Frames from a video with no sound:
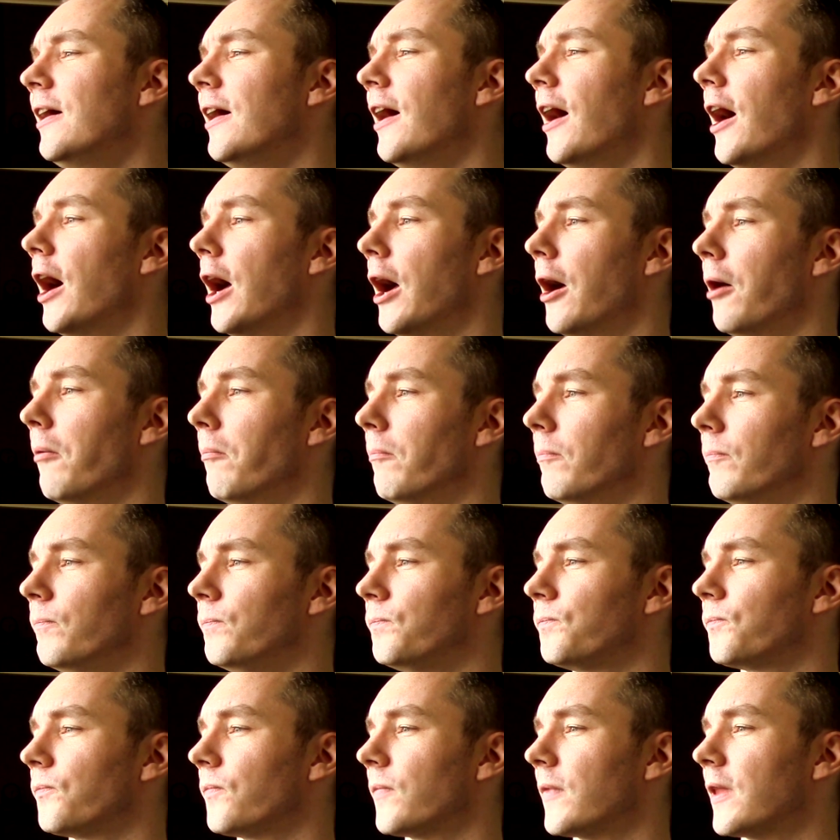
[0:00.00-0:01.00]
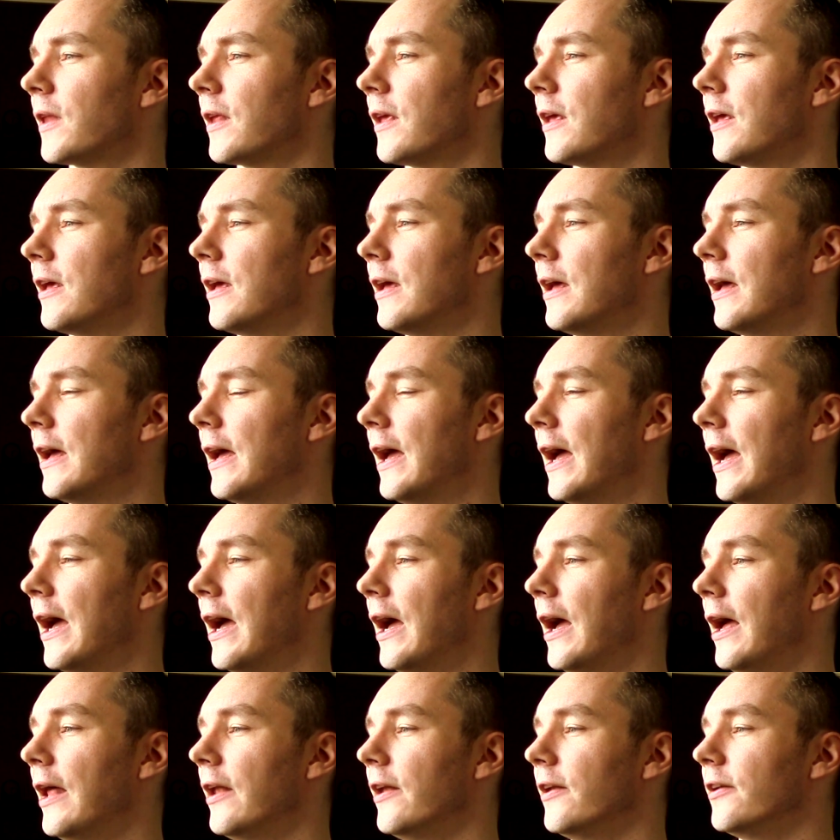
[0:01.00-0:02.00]

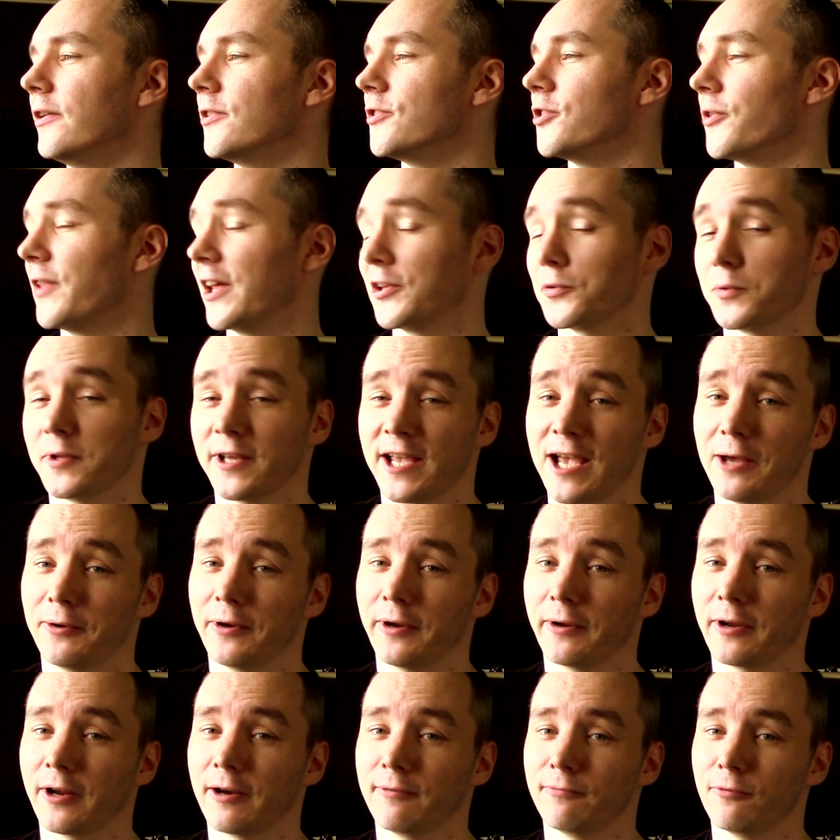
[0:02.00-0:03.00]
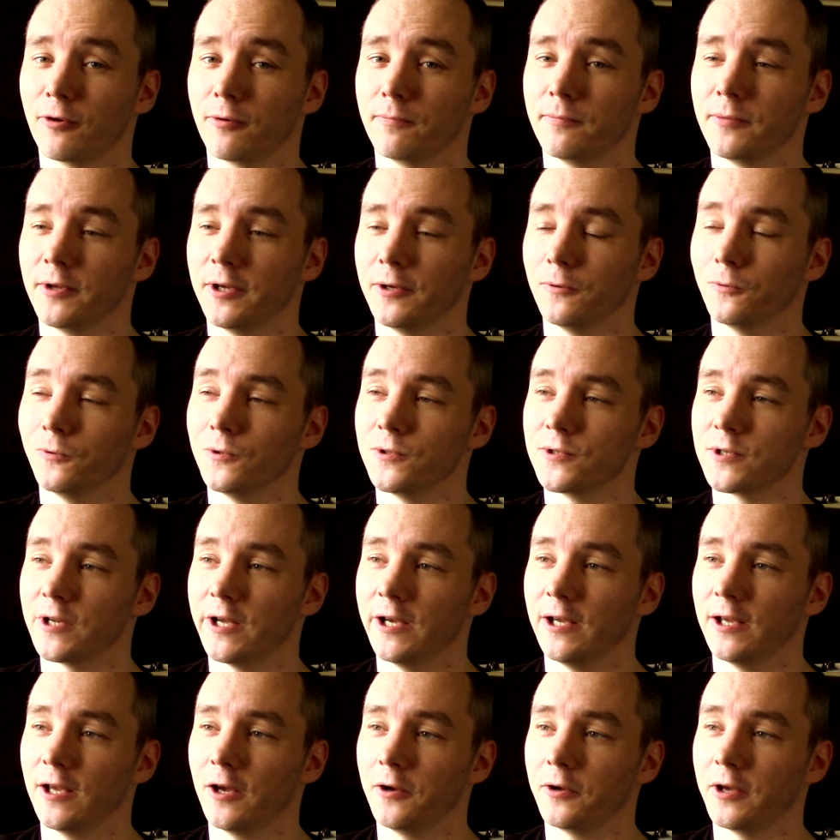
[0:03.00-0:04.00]
And so that's where the countdown came from. It was
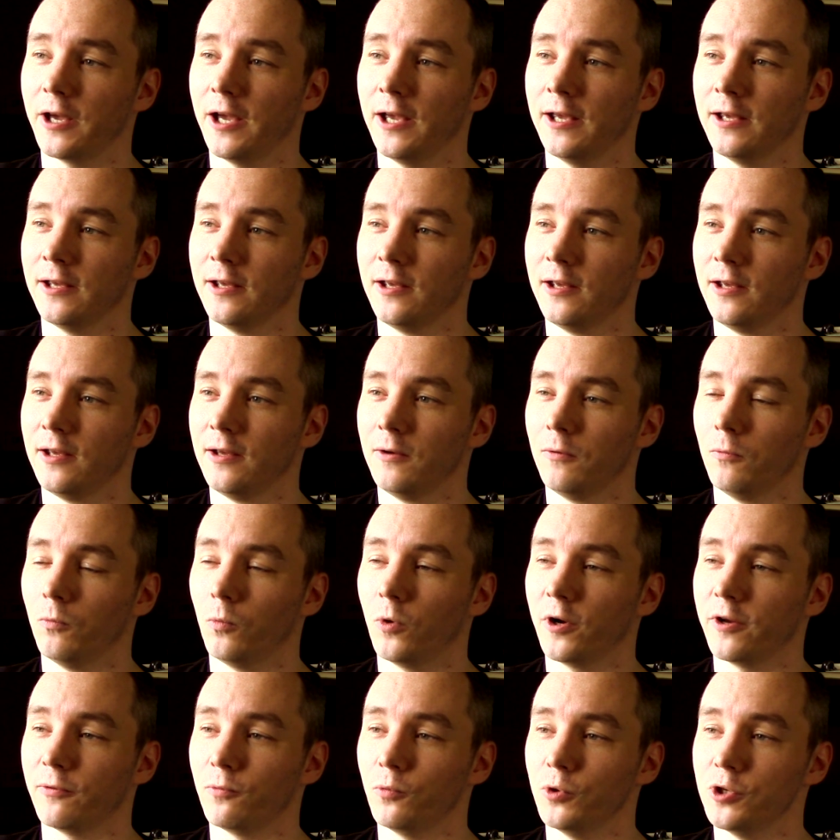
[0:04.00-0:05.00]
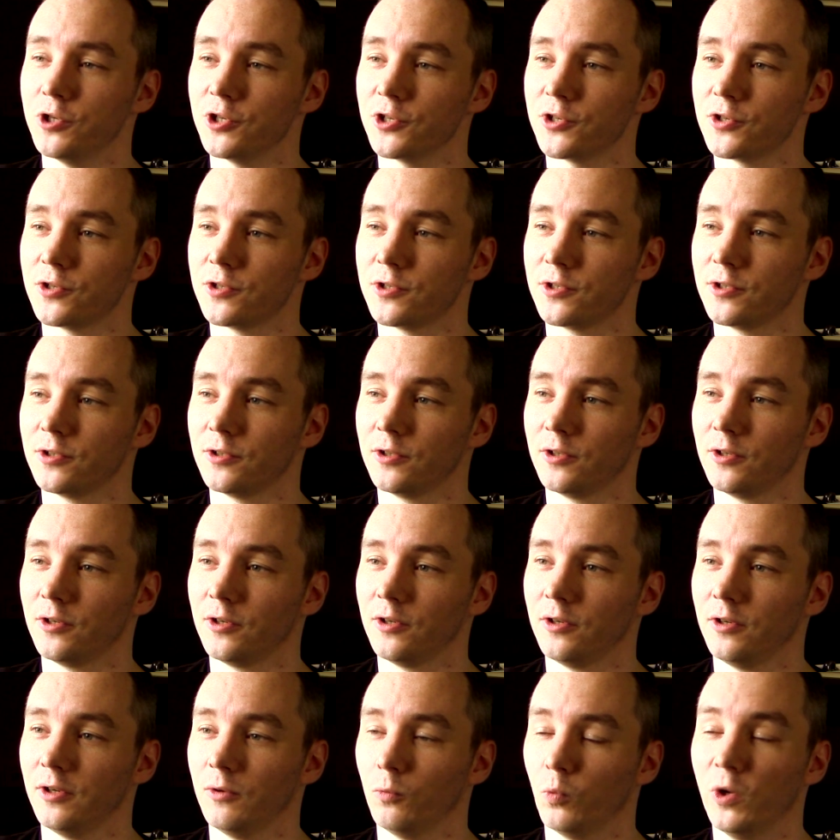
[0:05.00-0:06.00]
okay, what if we just,
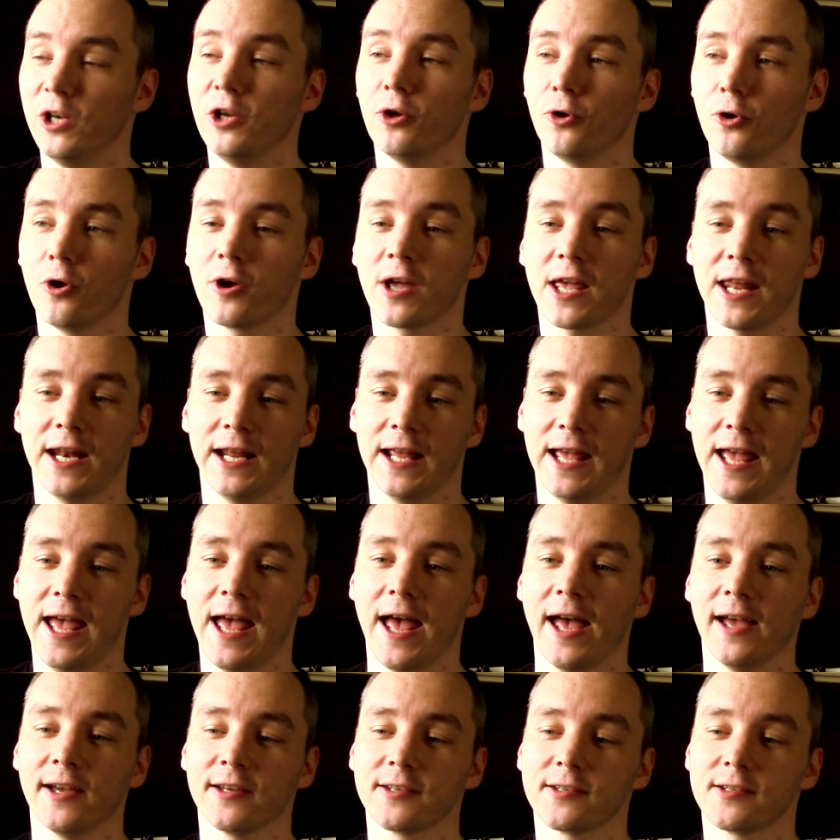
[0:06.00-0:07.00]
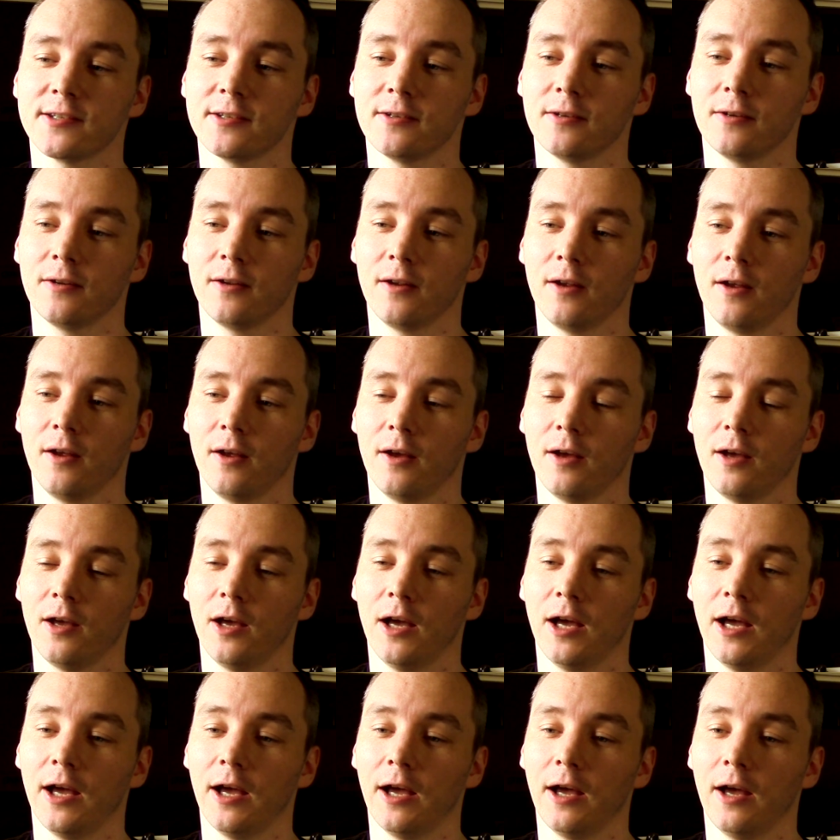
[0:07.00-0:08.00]
when you're not getting a hex,
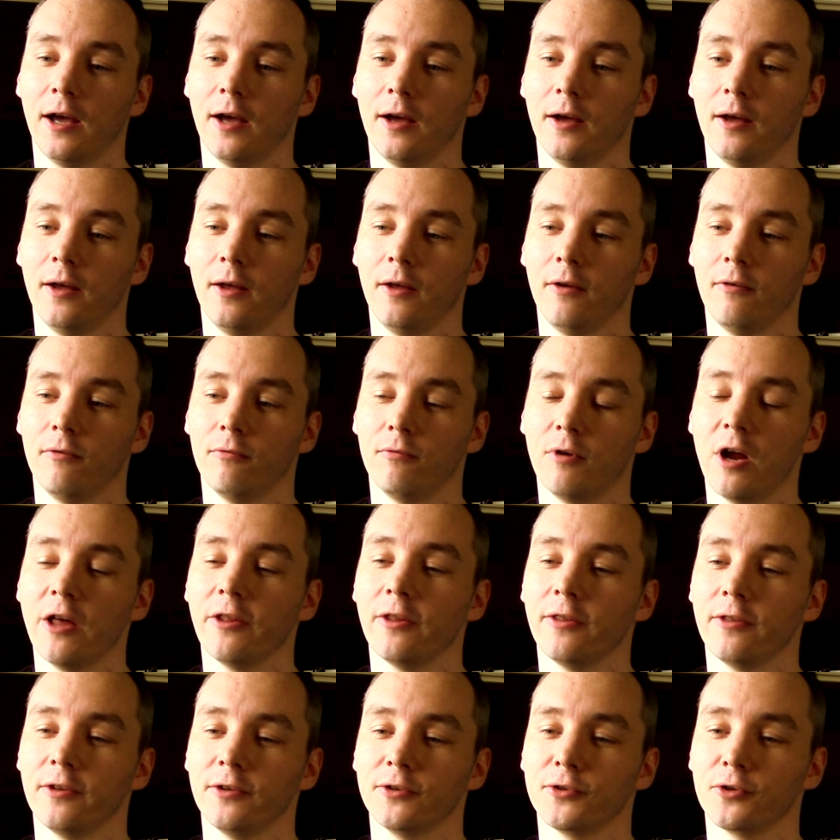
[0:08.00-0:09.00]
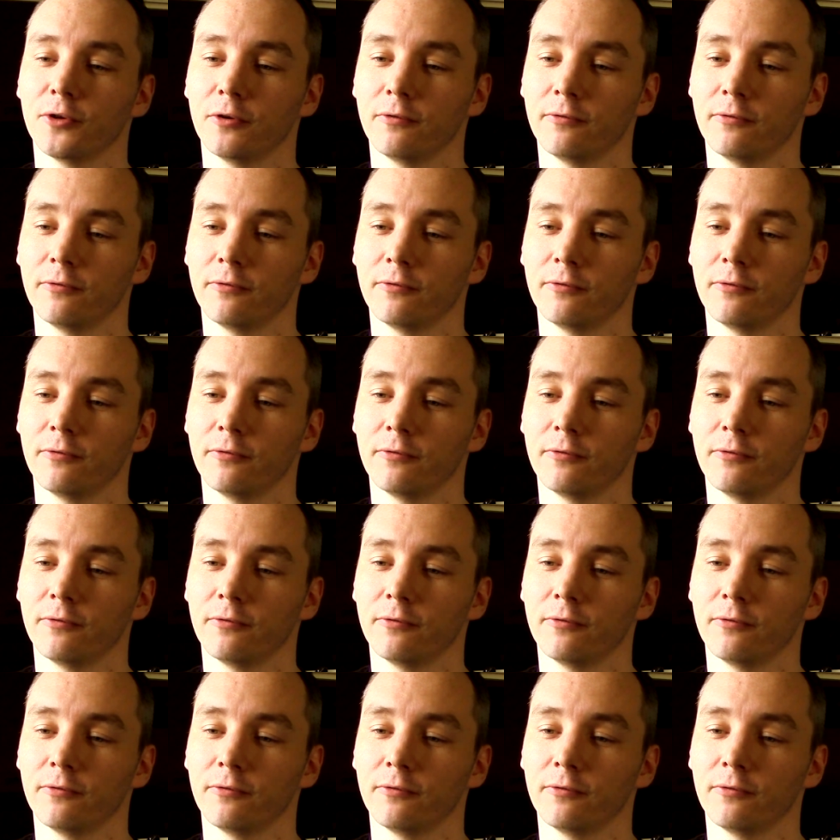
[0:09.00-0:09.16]
rather than